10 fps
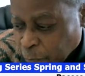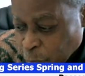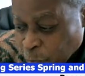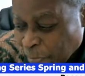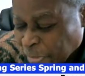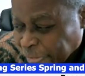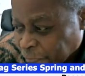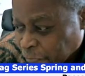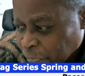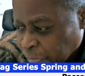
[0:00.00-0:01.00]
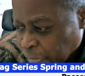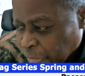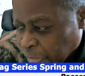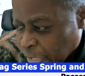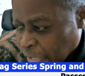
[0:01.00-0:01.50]
remedies.
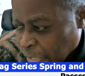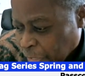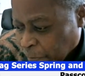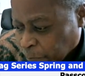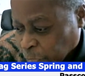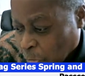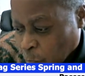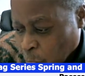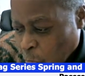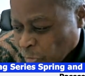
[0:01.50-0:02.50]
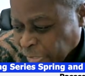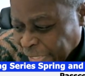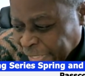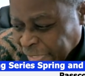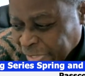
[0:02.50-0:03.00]
So all that
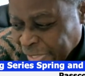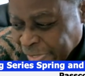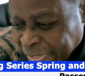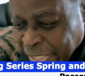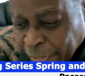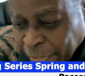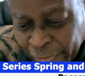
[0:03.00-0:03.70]
I can say is that